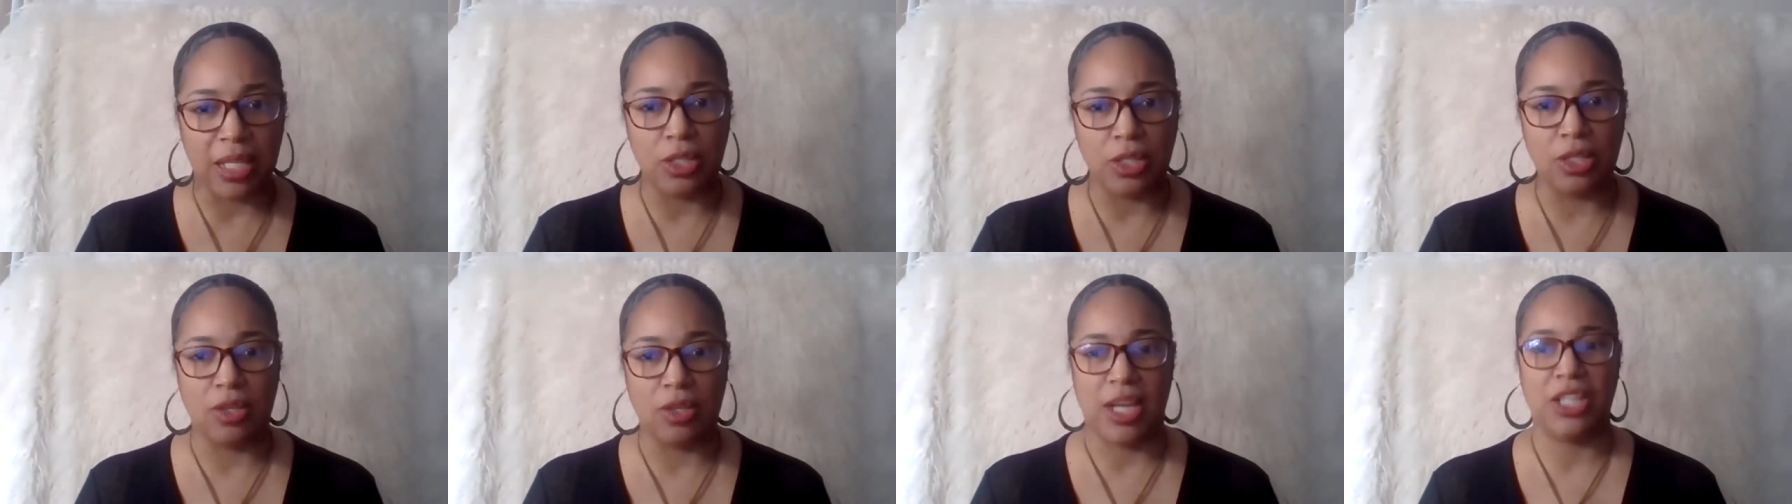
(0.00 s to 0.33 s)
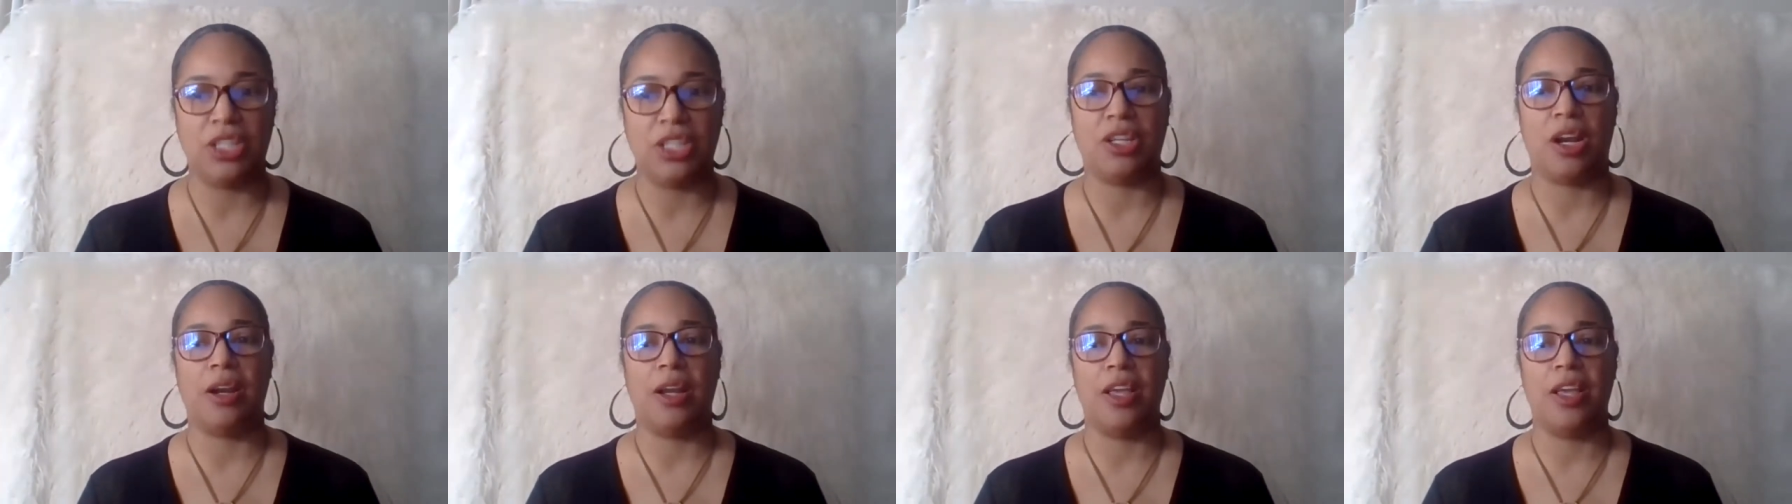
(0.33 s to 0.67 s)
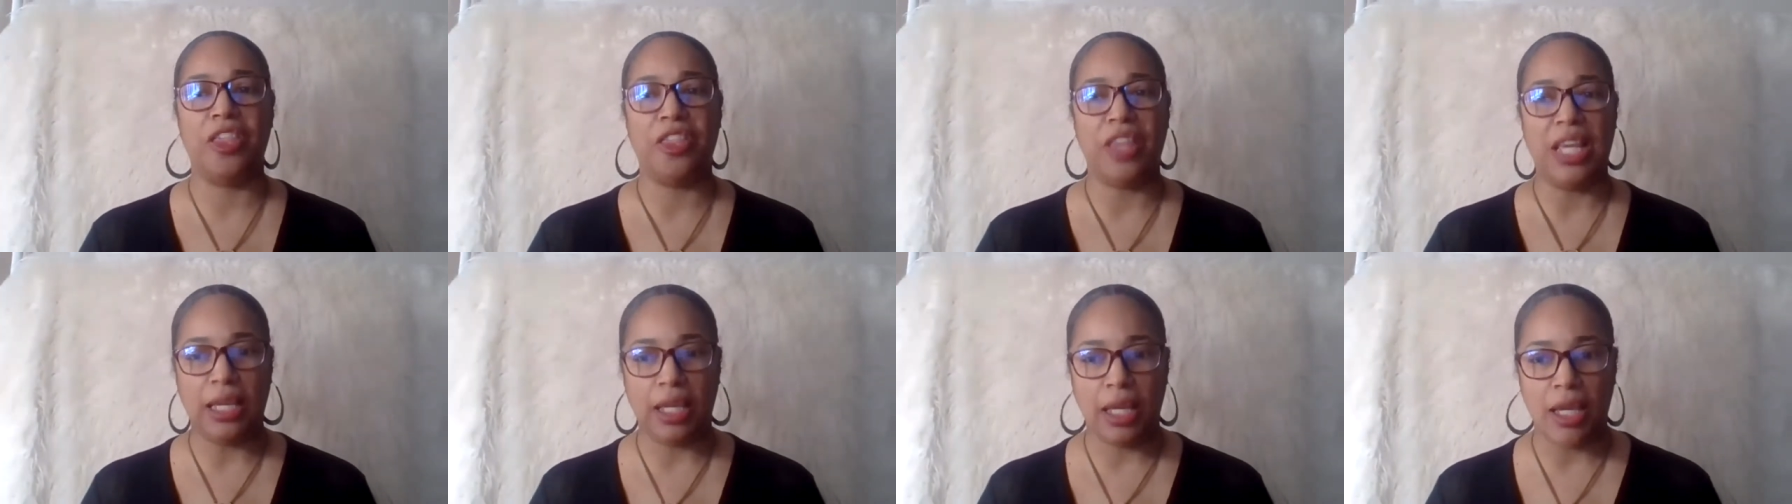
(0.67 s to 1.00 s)
So I started
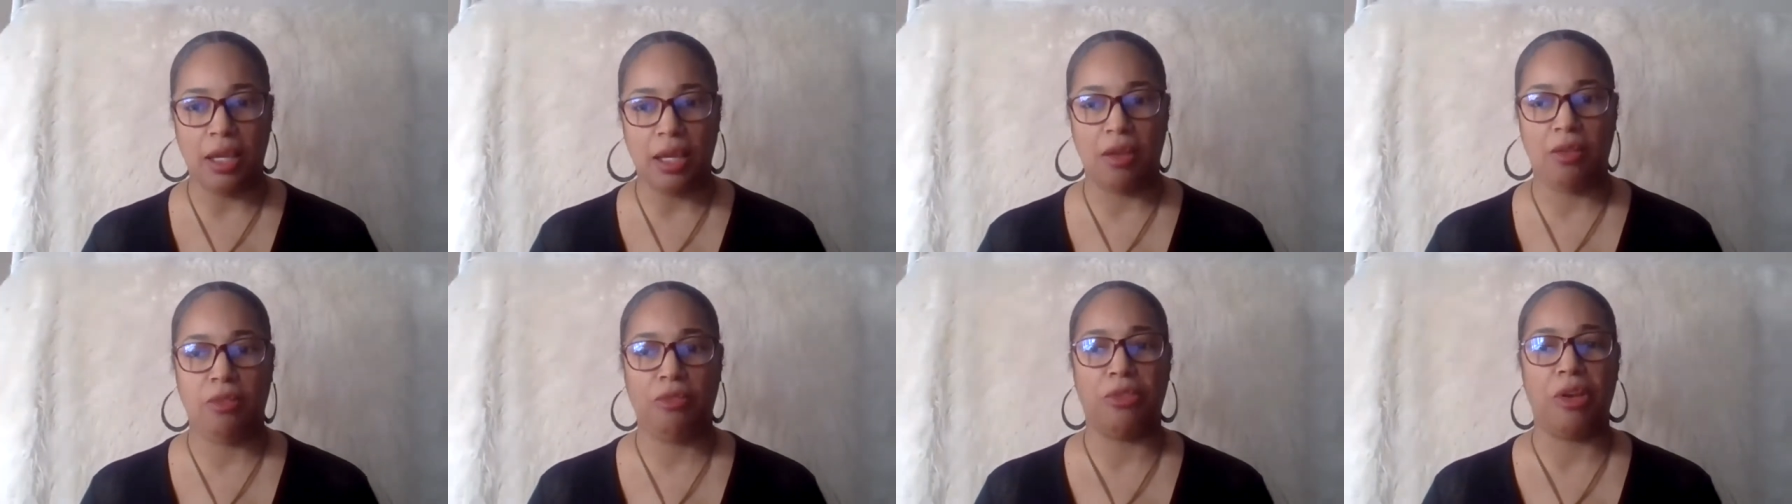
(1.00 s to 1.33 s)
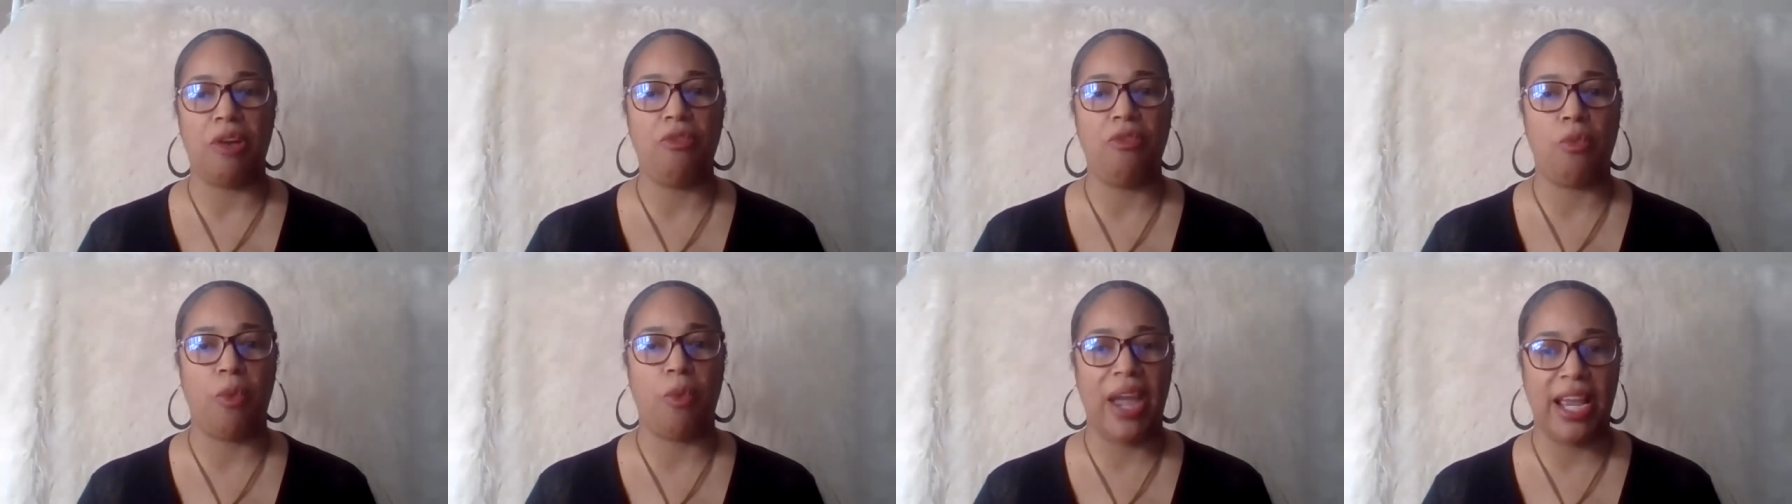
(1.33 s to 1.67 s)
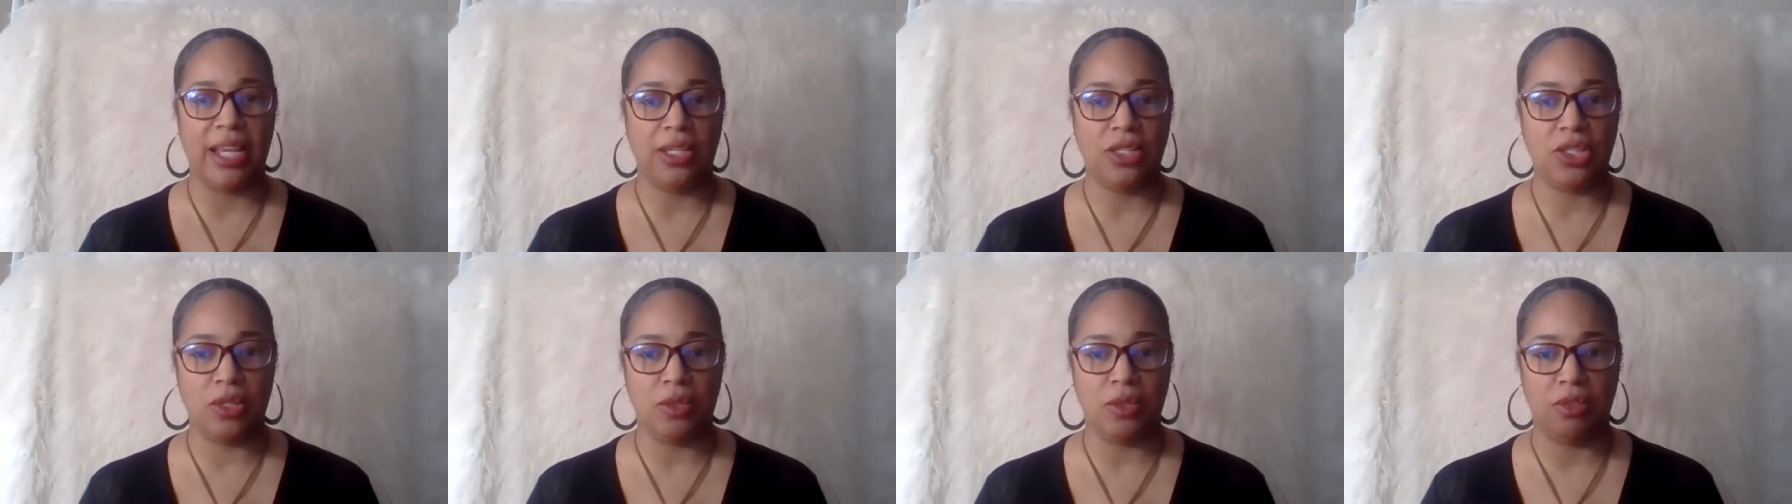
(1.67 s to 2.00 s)
thinking of
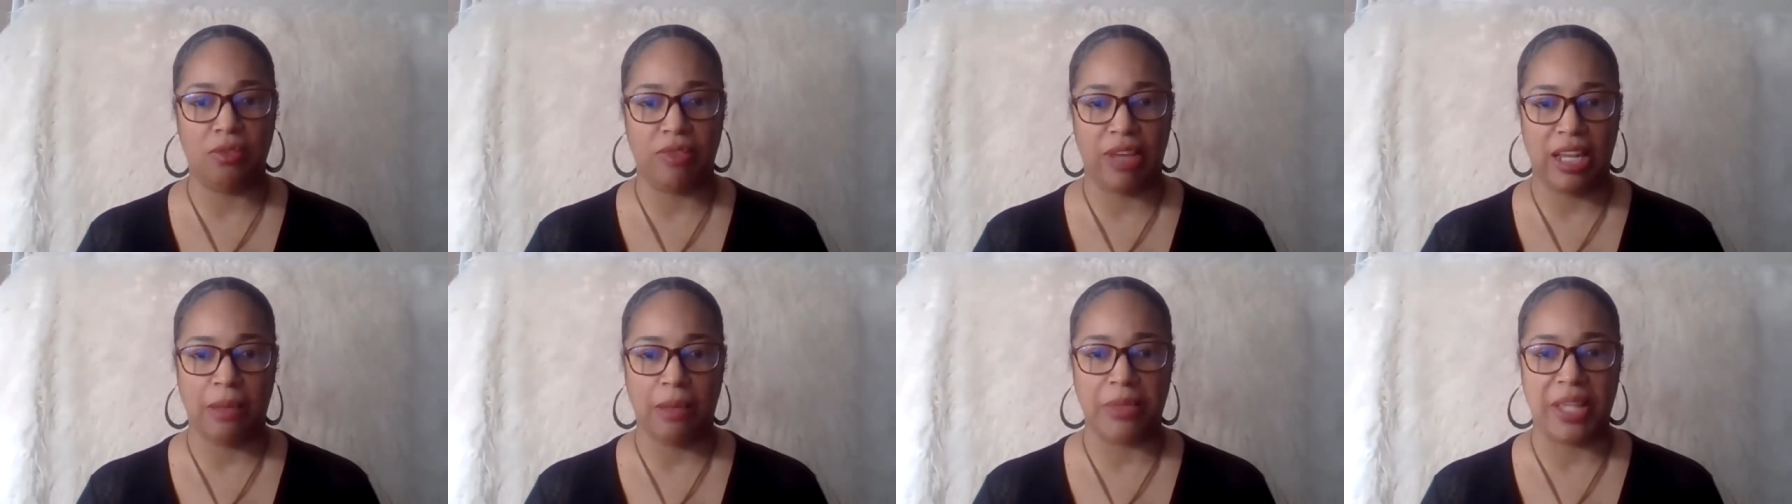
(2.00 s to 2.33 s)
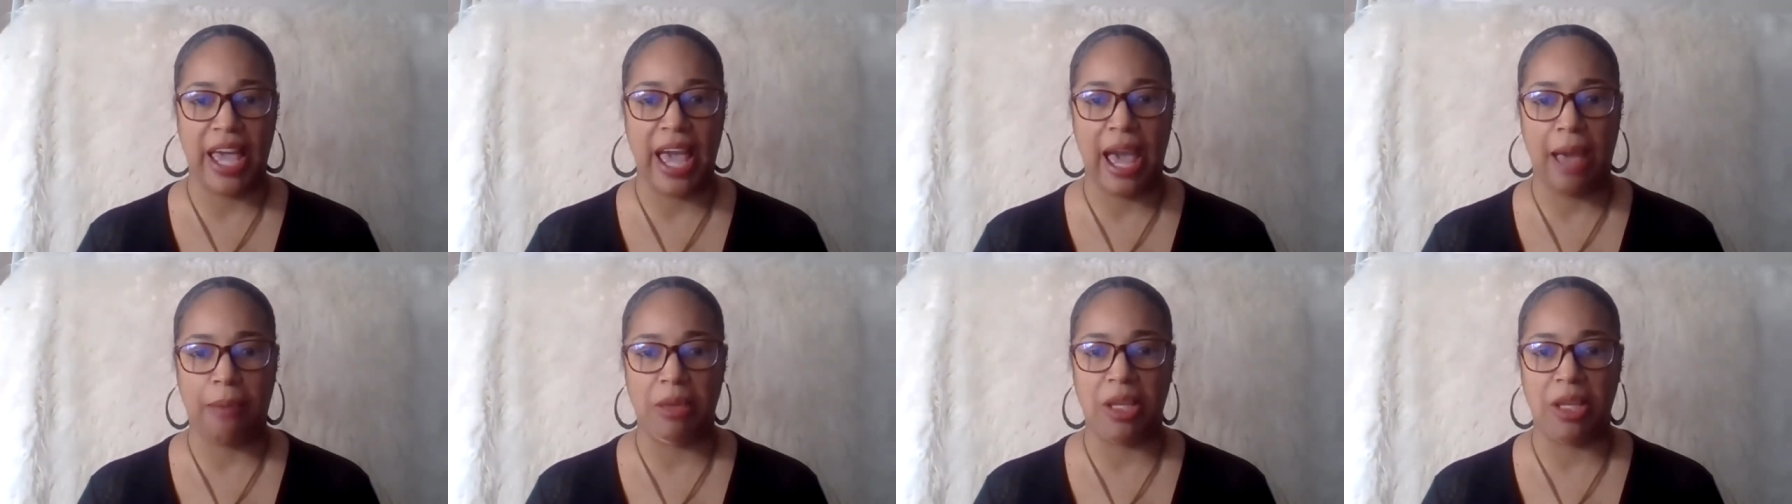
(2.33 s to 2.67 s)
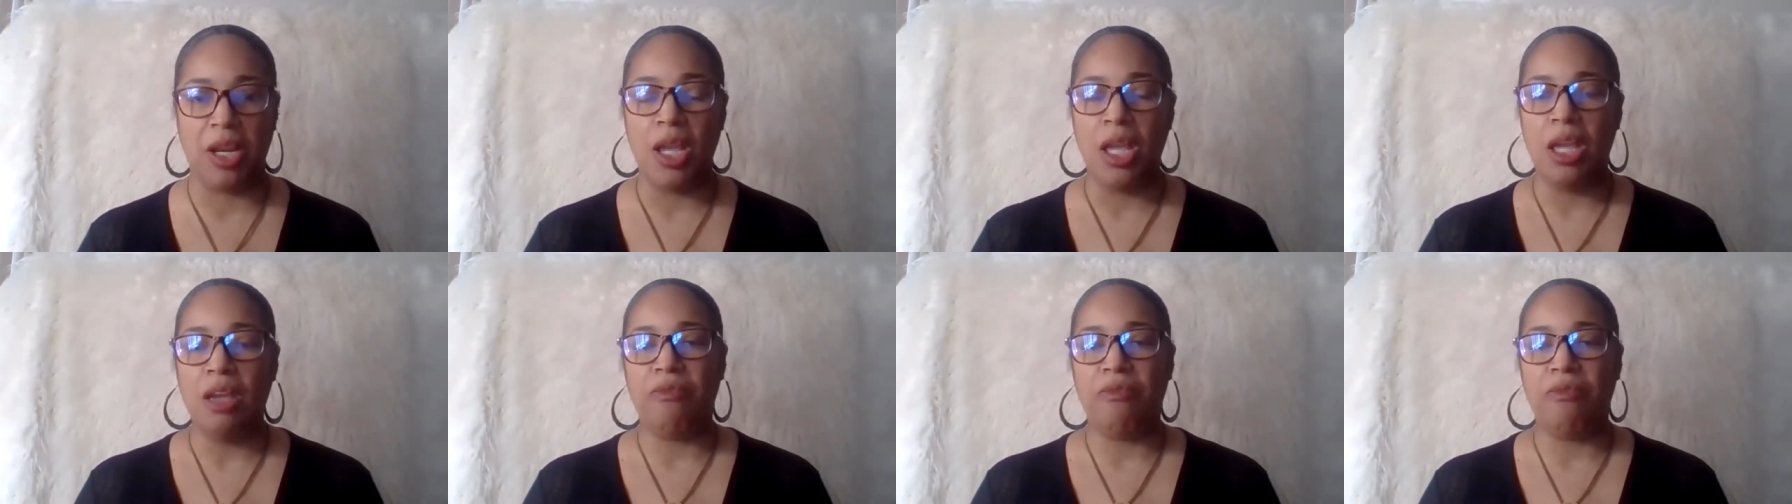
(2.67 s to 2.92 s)
ways to develop the habit.